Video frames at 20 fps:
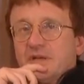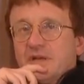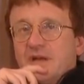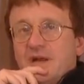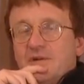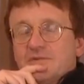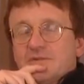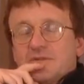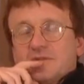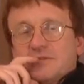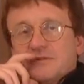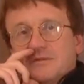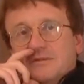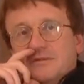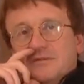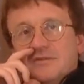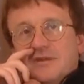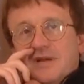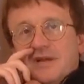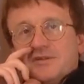I was
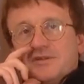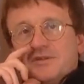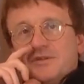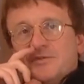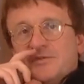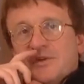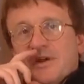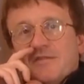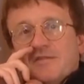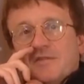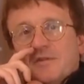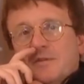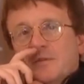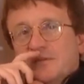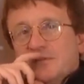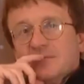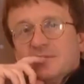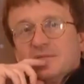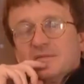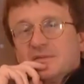actually
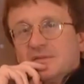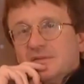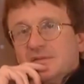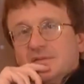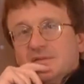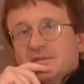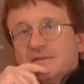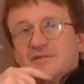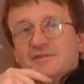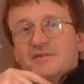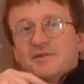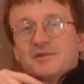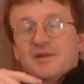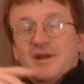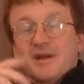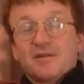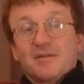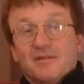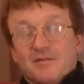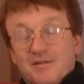driving through,
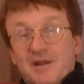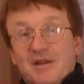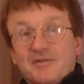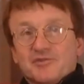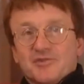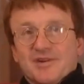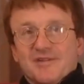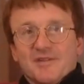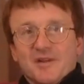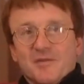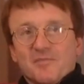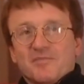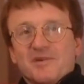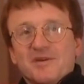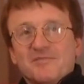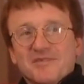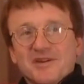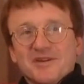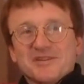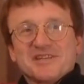I was driving up
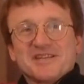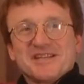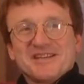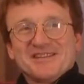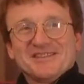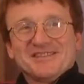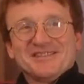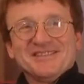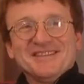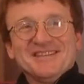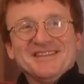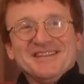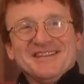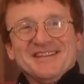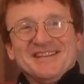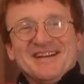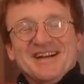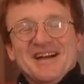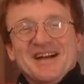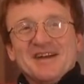Primrose Hill,
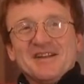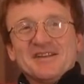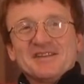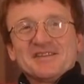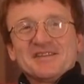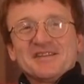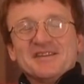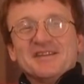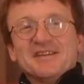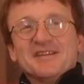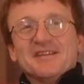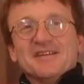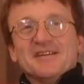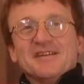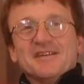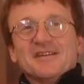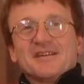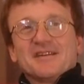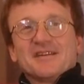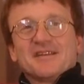and
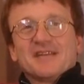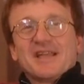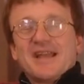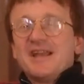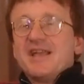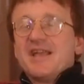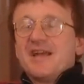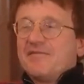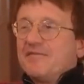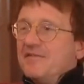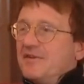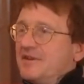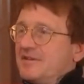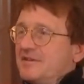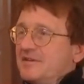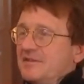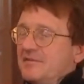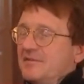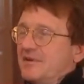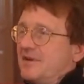Kenny
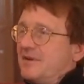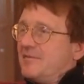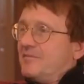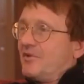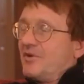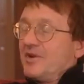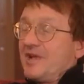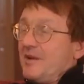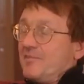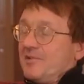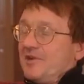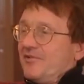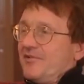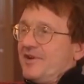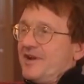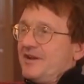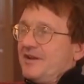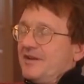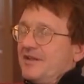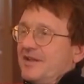Everett on Capital
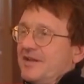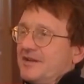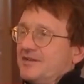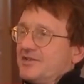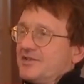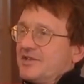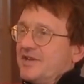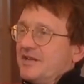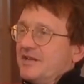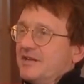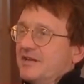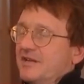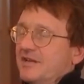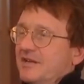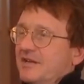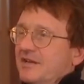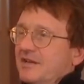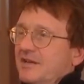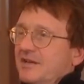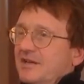Radio then said,
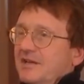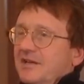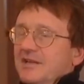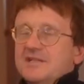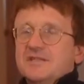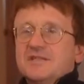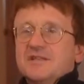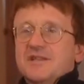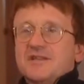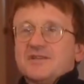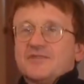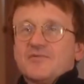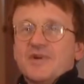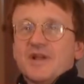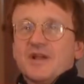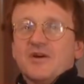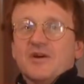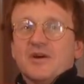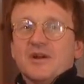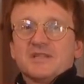"Listen to this
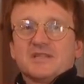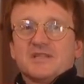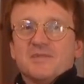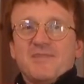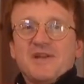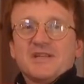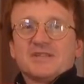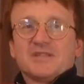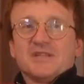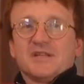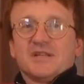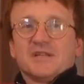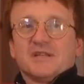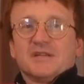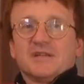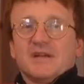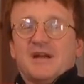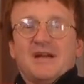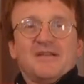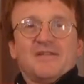record, it's the best
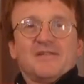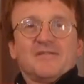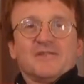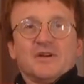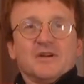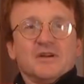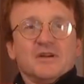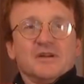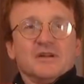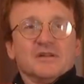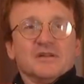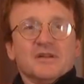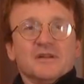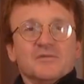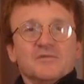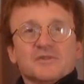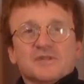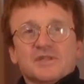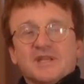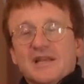thing I've ever heard," and
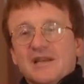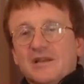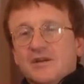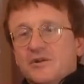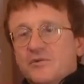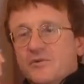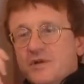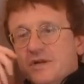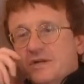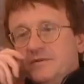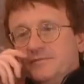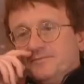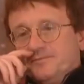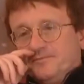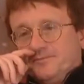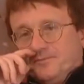it was Killer Queen.